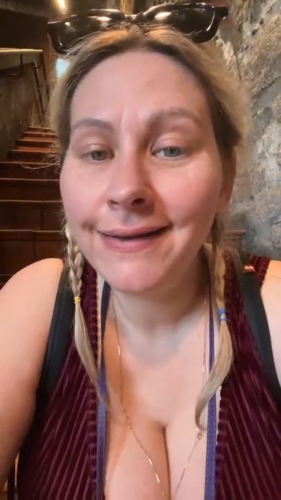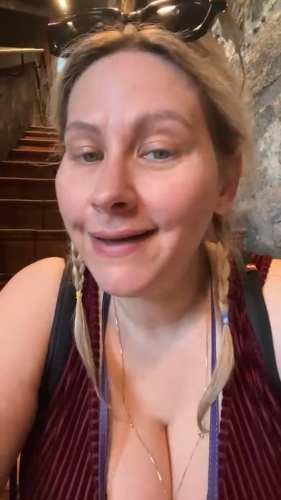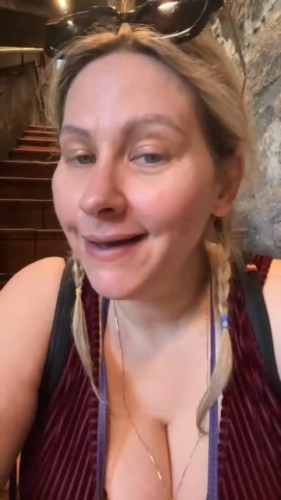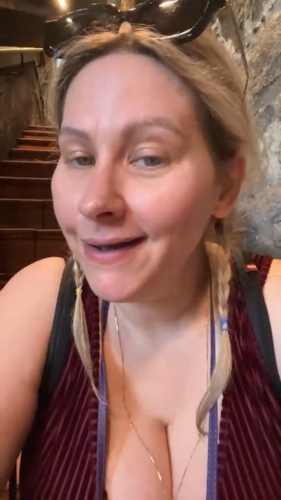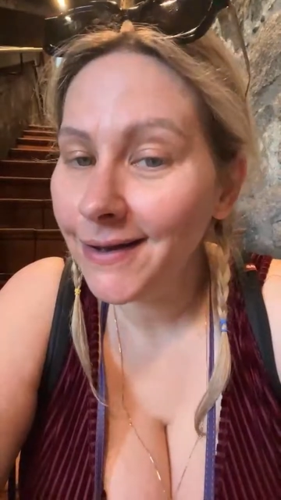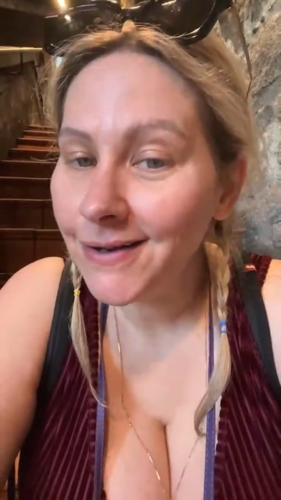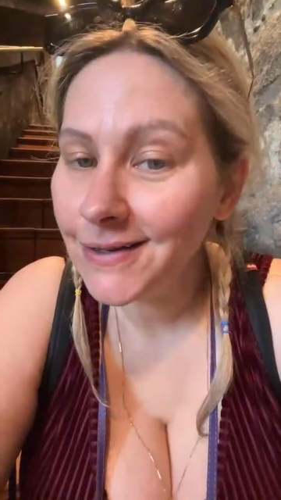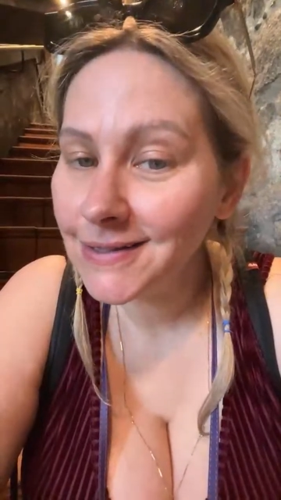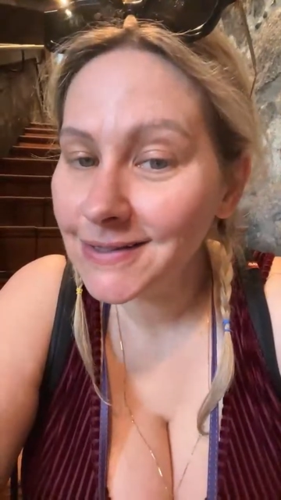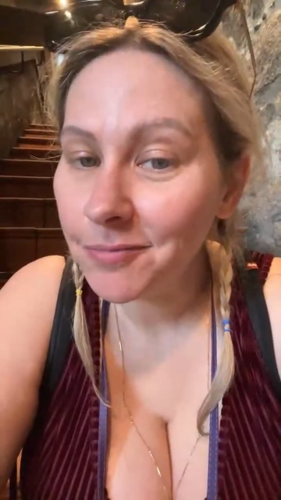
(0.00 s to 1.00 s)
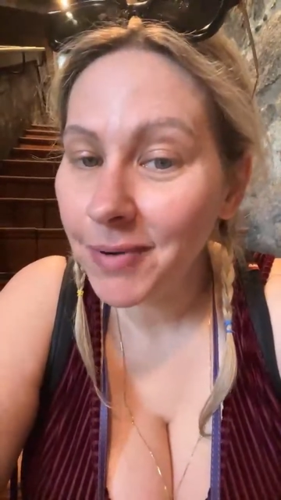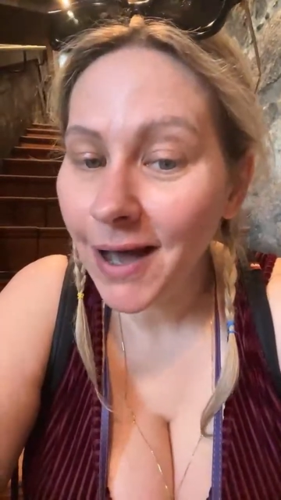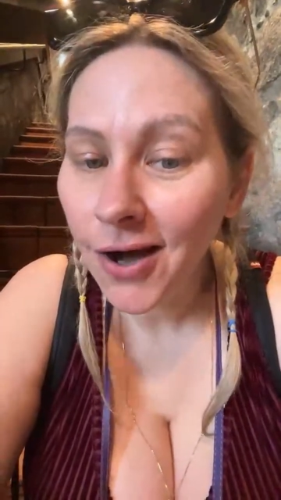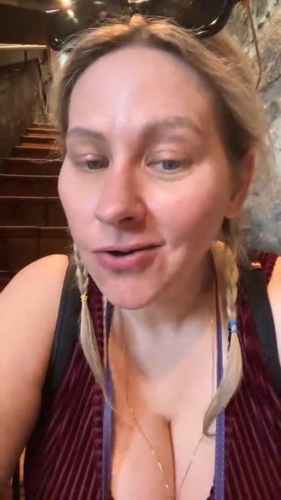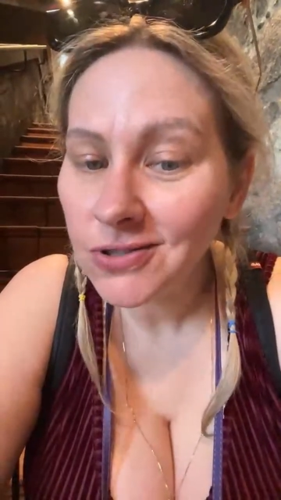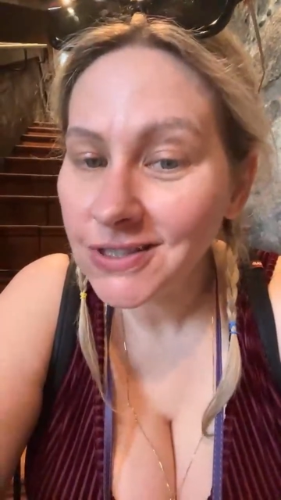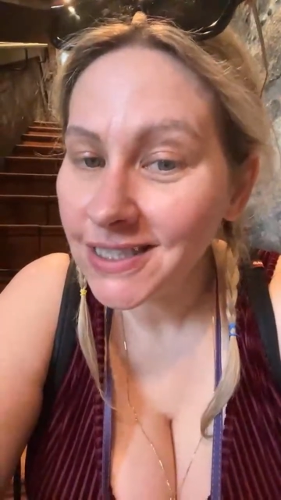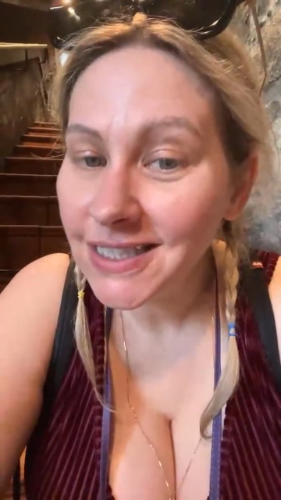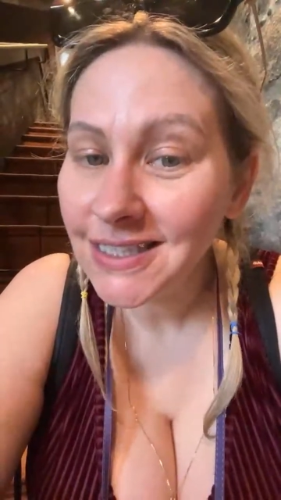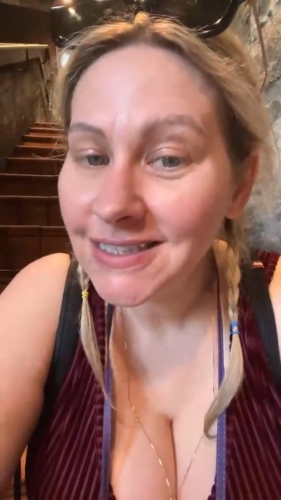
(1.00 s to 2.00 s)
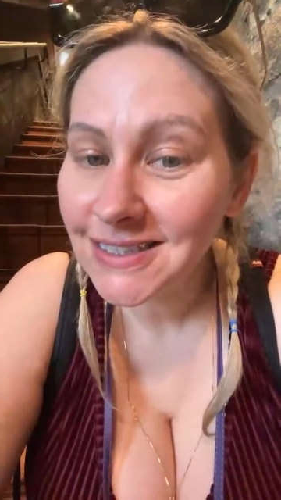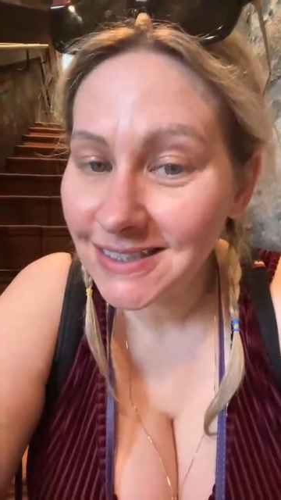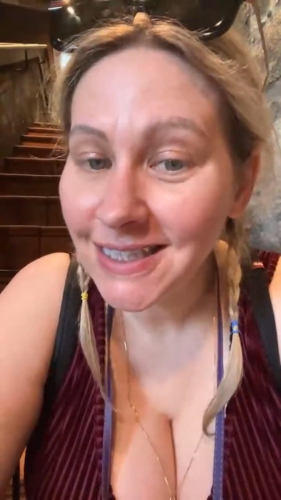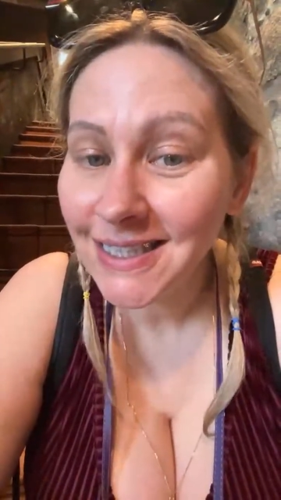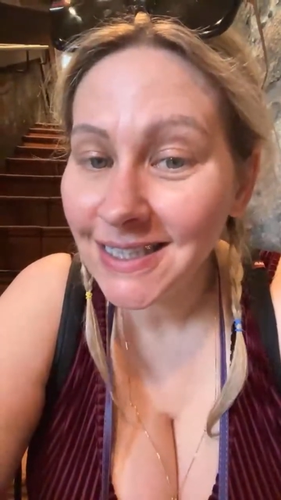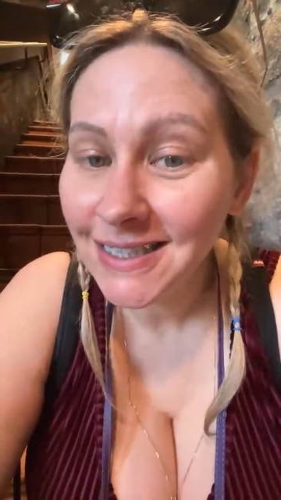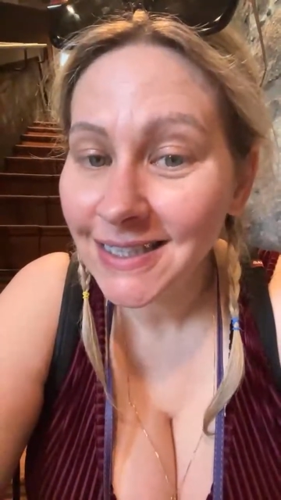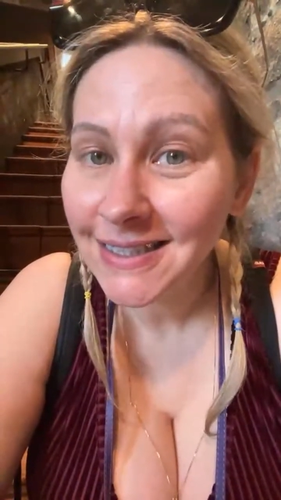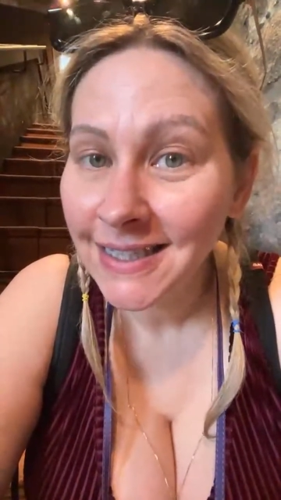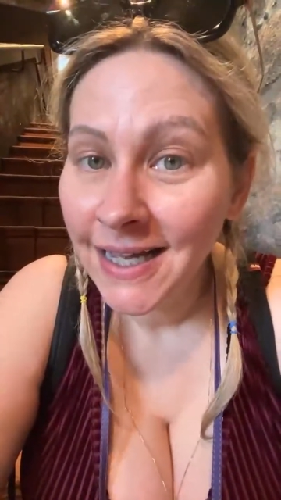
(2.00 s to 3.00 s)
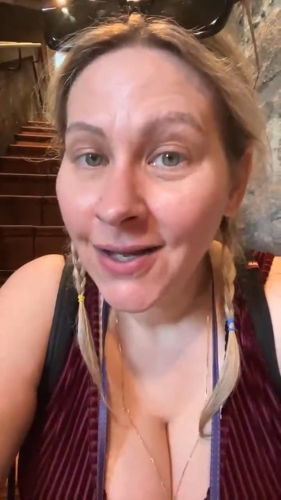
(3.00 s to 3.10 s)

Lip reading: cares about this shit.